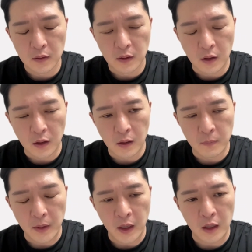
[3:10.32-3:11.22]

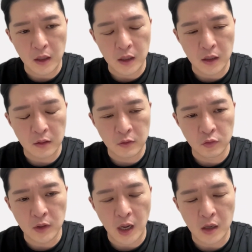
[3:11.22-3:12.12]
And in
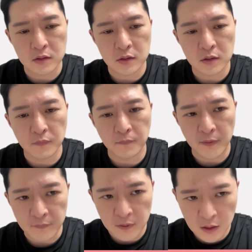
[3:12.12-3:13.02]

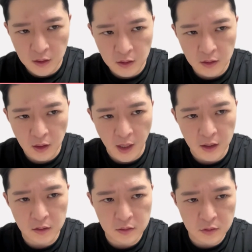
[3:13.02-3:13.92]
2015,
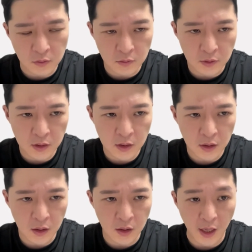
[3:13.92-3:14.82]
I joined
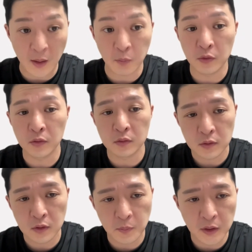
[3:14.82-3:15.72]
Apple
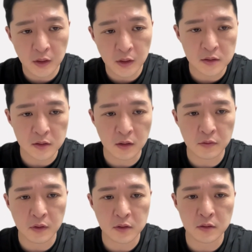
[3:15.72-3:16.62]
company as an art
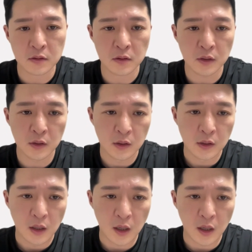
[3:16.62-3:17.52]
director.
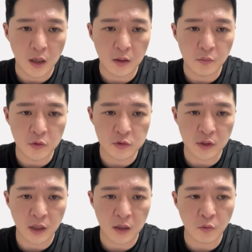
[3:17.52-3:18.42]

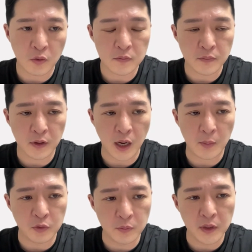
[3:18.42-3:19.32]
Mostly I worked for
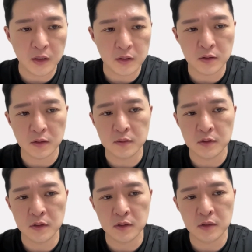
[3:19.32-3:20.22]
Apple Media
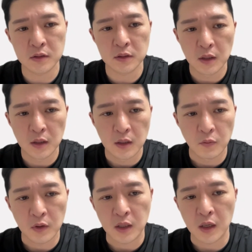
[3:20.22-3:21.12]
Services,
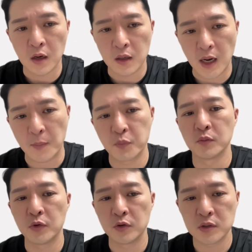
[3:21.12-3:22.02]
working on Apple
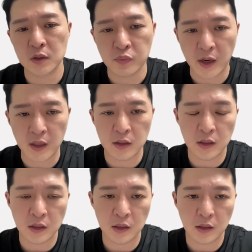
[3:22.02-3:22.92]
Music
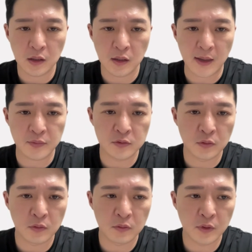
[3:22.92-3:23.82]
branding and App
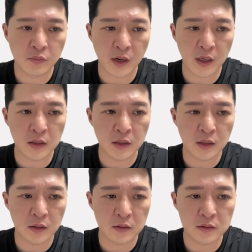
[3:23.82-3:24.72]
Store
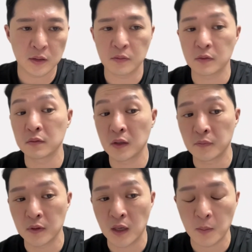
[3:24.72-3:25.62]
rebranding, and several
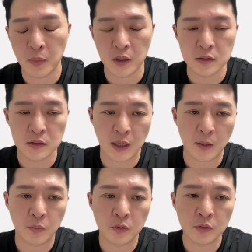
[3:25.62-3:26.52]
different campaigns at
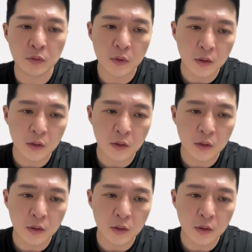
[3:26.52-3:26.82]
Apple.